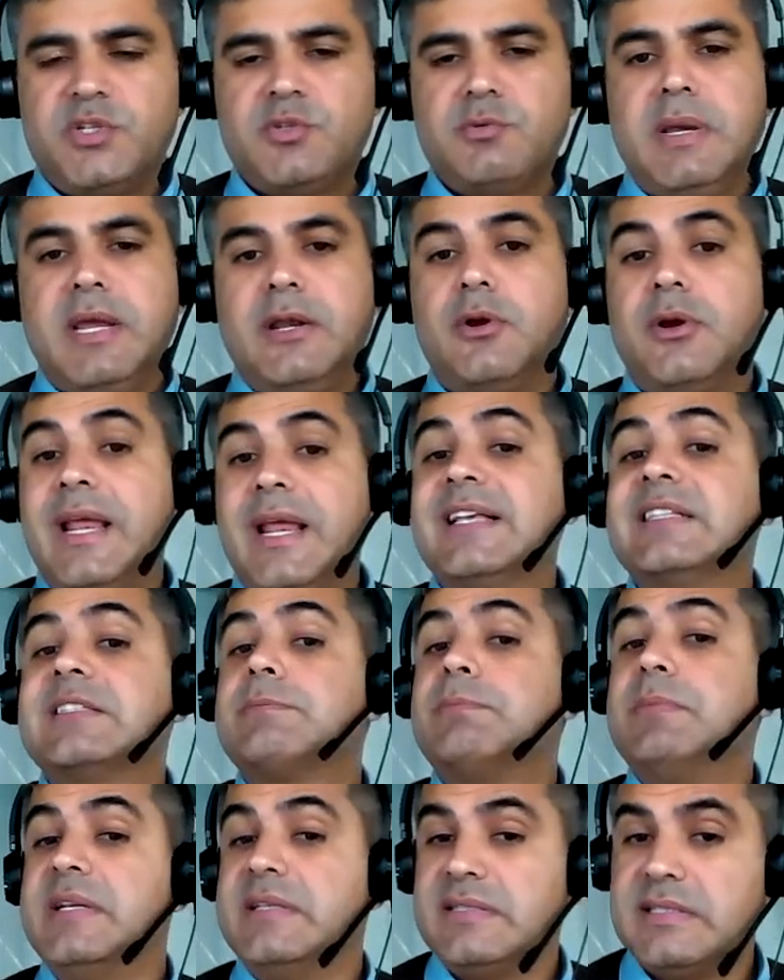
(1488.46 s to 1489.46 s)
which may not
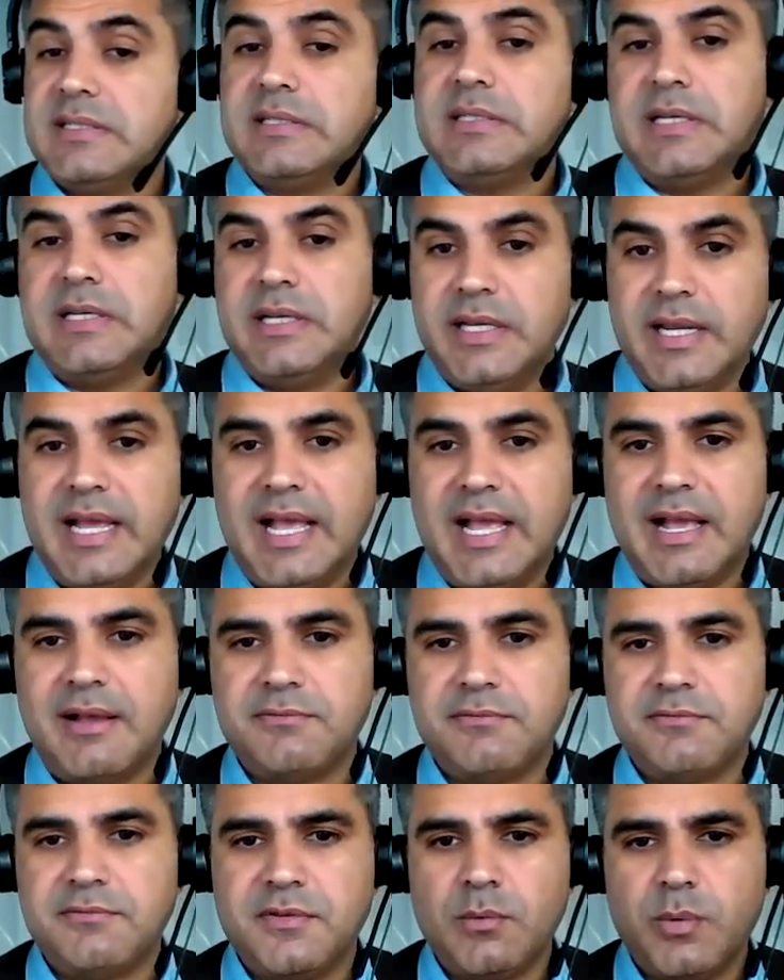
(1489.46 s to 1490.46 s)
explicitly
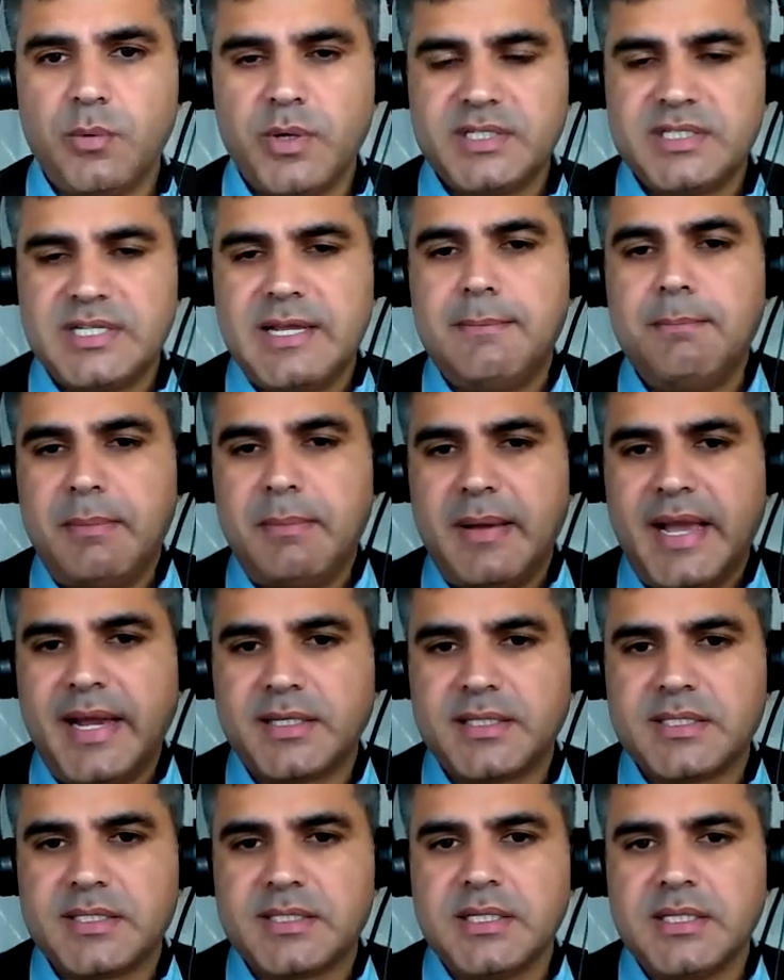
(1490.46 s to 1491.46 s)
have the word
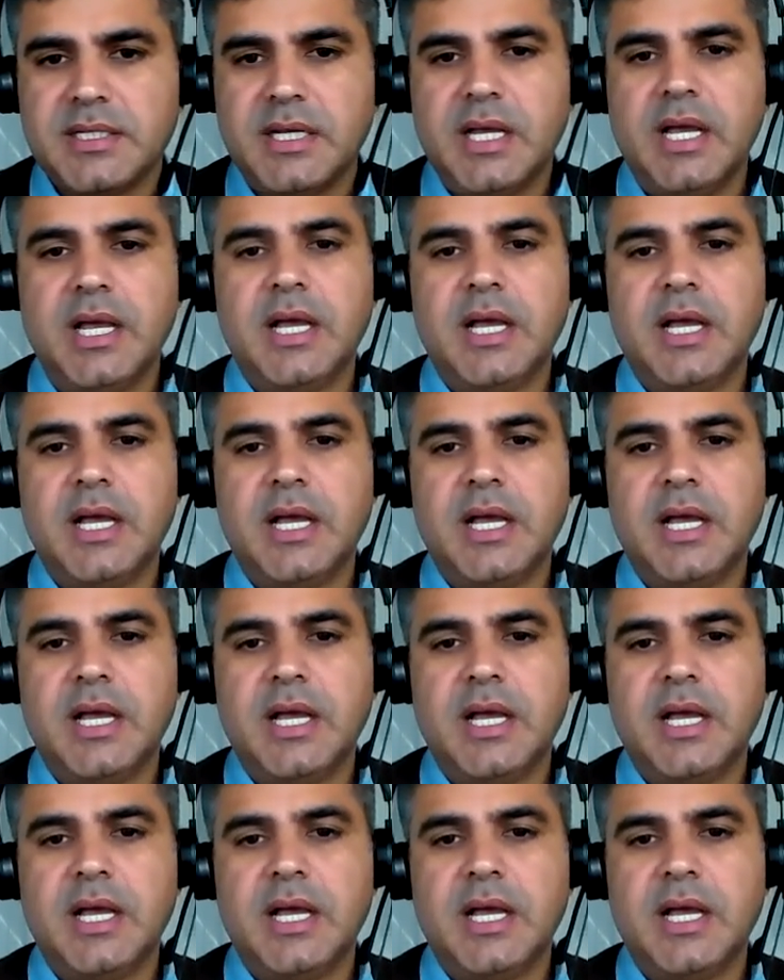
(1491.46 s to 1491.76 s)
impact,